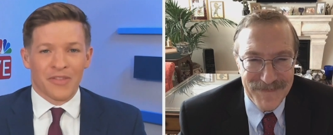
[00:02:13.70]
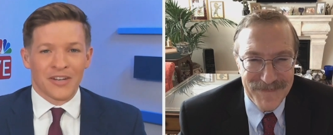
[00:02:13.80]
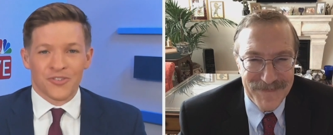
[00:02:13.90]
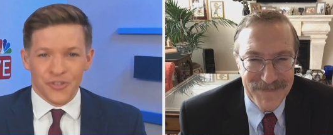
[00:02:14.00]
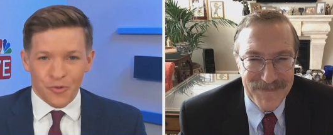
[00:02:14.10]

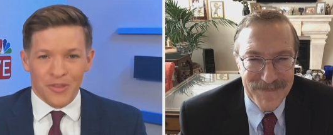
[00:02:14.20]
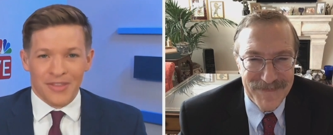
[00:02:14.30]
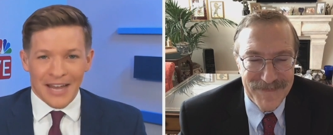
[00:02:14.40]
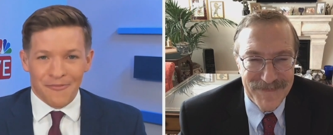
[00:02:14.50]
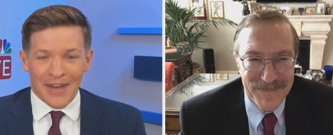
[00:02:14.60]
Speaker 1: they do with
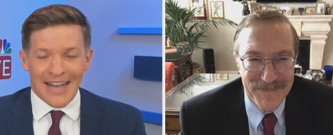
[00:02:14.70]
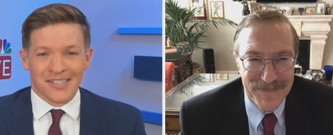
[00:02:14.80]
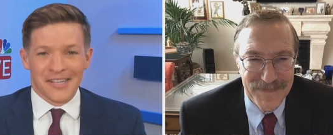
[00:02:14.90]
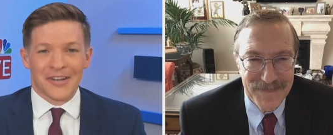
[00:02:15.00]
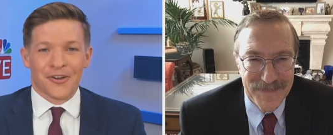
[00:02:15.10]
that
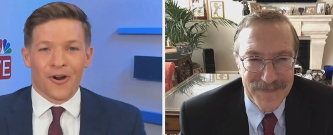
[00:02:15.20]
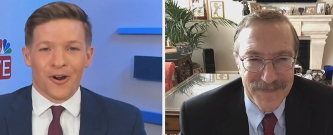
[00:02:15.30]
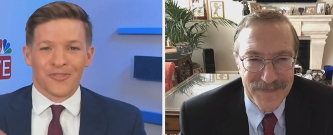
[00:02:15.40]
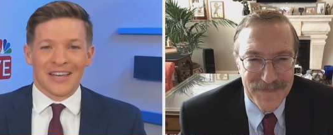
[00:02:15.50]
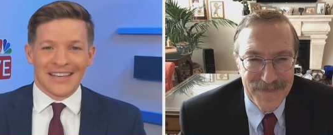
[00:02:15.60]
vaccine
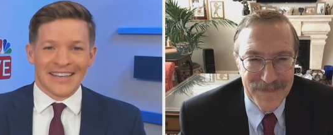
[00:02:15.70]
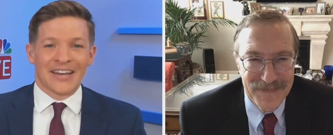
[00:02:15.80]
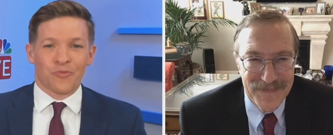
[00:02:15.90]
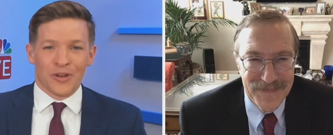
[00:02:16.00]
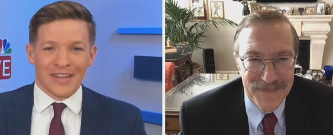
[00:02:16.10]
card they
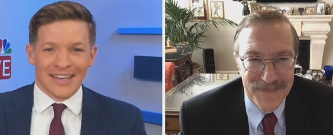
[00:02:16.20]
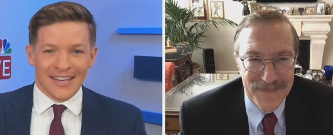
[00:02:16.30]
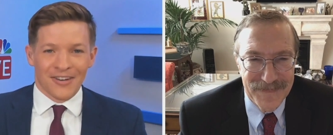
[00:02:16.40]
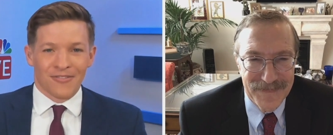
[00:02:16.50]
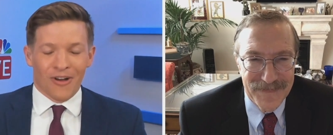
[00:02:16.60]
get when they
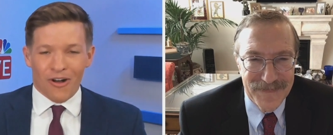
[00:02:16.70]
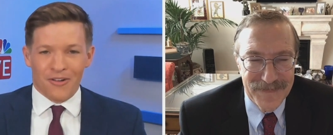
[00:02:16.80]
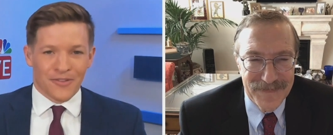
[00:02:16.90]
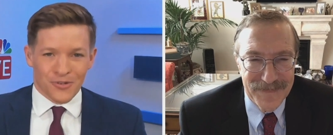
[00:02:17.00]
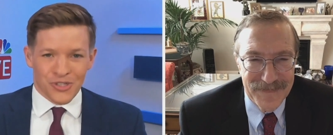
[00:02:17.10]
get all
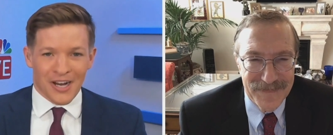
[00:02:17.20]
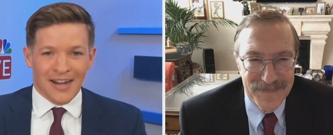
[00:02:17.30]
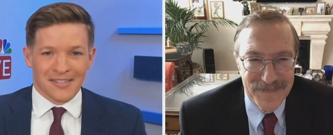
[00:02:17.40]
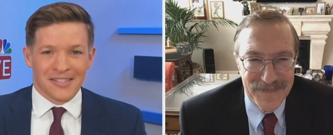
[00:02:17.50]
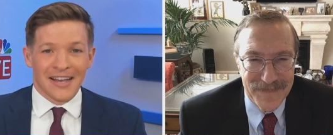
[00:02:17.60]
of their
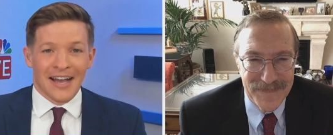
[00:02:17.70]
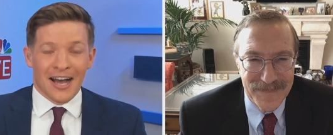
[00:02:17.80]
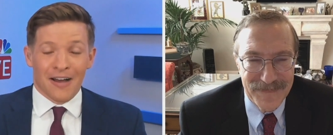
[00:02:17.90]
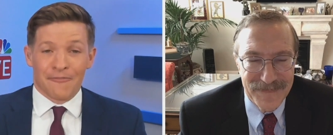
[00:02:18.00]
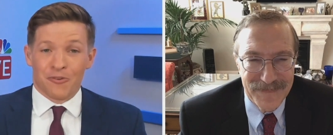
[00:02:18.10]
shots.
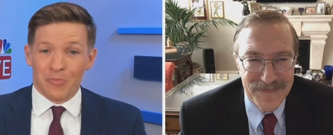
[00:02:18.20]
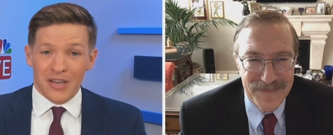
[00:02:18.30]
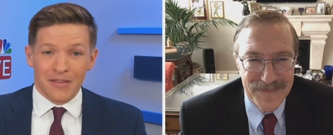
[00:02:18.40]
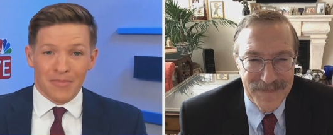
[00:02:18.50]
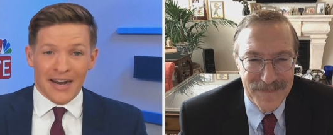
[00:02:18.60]
Uh, for
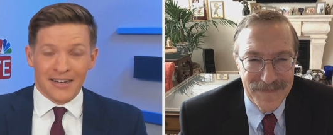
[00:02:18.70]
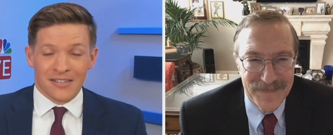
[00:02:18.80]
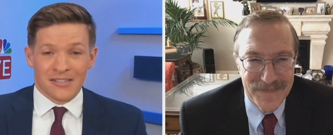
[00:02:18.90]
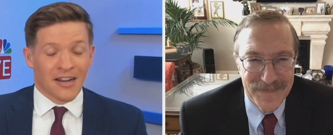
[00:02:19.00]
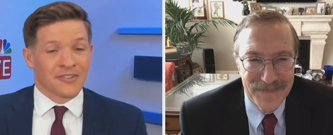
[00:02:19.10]
me, mine
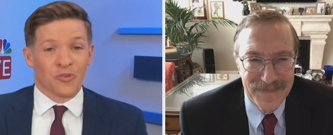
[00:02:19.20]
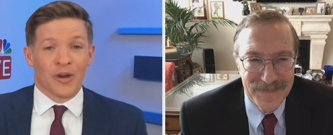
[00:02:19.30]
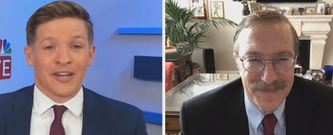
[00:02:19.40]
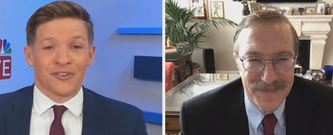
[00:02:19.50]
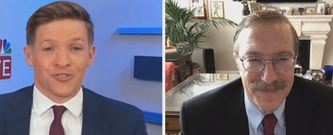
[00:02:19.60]
is tucked
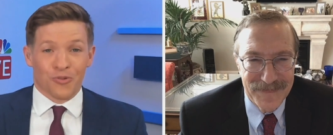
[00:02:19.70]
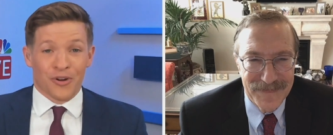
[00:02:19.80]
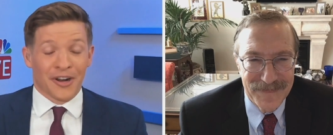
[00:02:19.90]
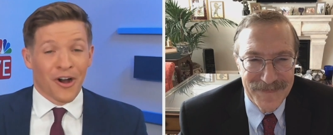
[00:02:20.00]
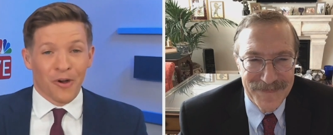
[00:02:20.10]
away in a
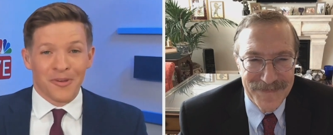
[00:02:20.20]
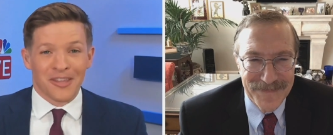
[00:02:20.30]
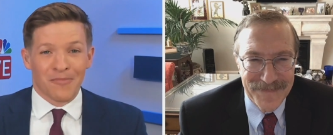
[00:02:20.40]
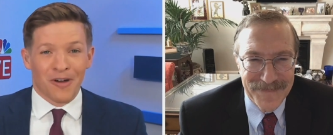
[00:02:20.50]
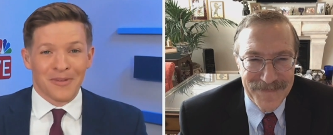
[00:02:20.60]
drawer at home at
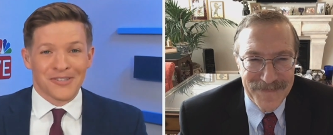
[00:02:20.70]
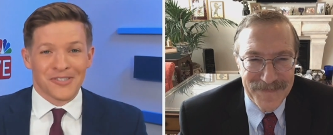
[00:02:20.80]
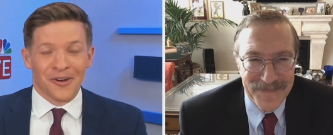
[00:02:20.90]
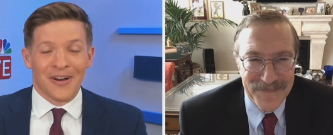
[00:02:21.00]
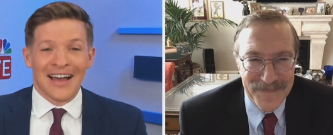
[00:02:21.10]
the moment.
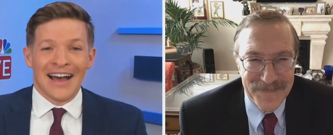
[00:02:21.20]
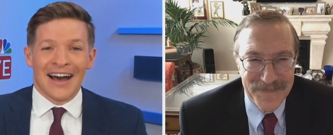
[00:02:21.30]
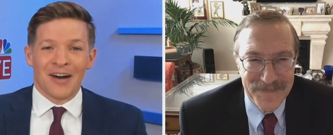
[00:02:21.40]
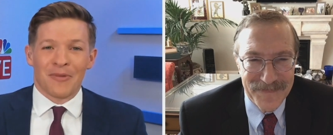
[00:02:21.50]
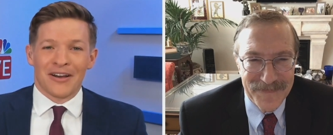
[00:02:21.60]
So,
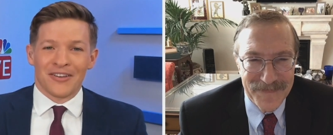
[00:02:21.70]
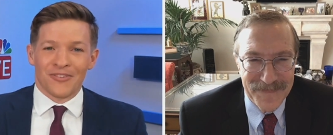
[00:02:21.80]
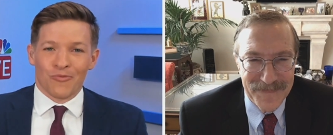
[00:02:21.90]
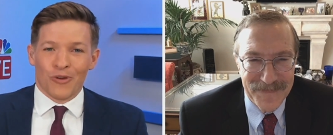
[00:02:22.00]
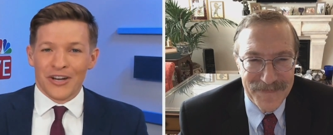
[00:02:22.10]
um,
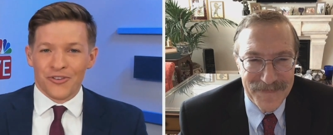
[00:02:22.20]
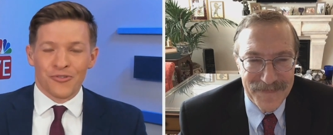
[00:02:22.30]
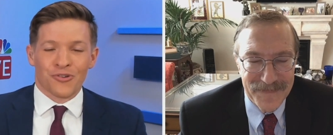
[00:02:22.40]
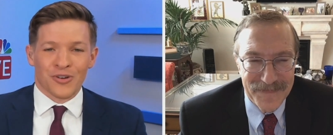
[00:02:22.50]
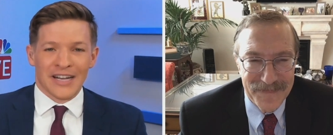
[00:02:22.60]
what
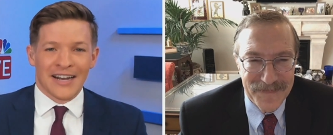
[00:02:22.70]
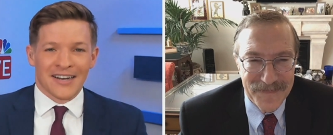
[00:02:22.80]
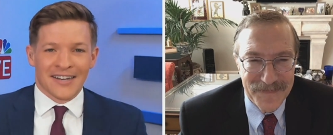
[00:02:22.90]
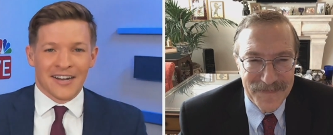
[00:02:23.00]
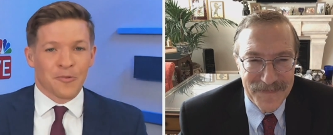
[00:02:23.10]
you
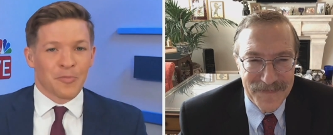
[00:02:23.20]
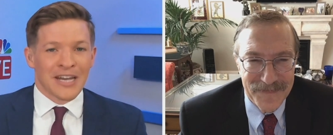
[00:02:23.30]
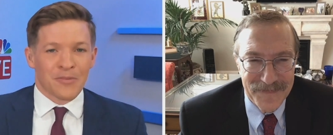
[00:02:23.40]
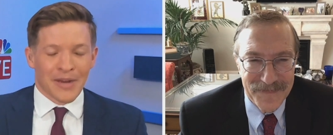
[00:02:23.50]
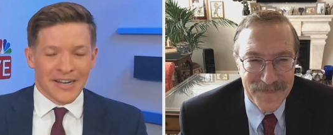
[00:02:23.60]
created kind of piqued my